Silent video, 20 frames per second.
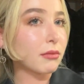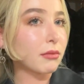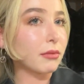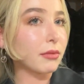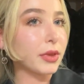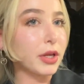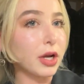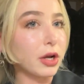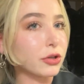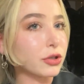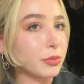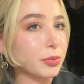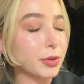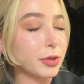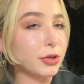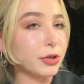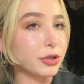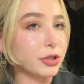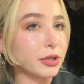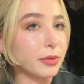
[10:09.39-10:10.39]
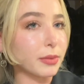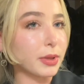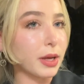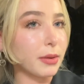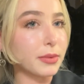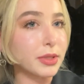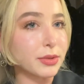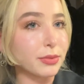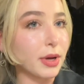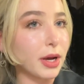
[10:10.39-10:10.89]
the entrepreneurship
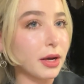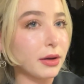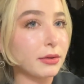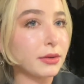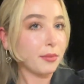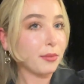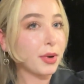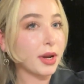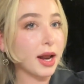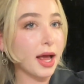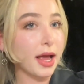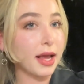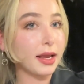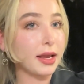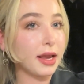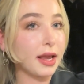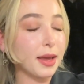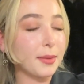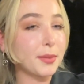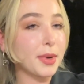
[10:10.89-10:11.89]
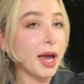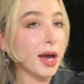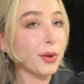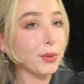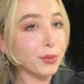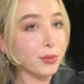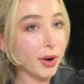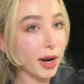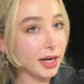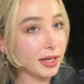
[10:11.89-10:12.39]
club as well. But I am now
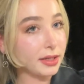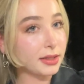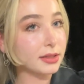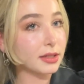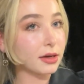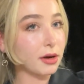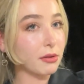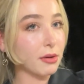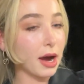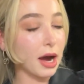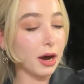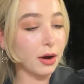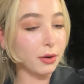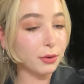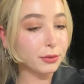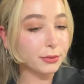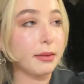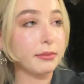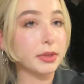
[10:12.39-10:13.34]
ready to go out.